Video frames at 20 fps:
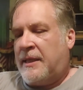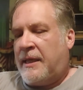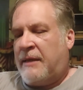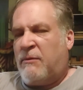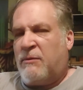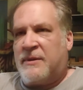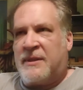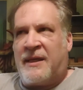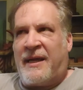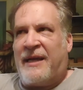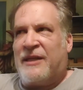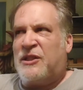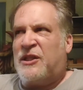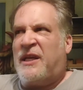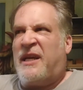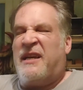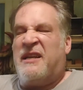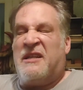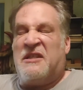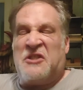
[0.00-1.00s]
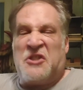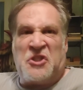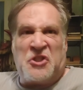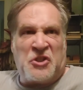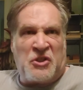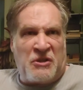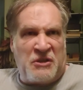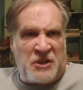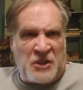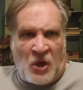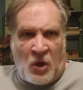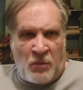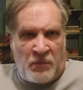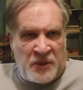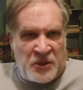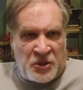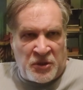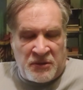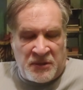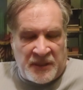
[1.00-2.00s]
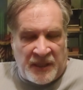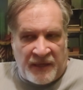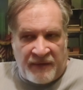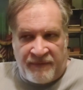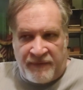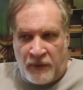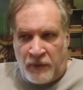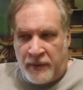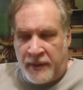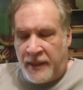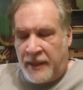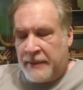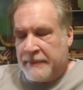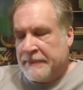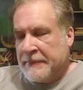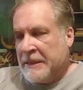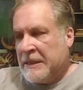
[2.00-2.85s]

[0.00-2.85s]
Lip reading: And it was actually an home insurance out of Florida.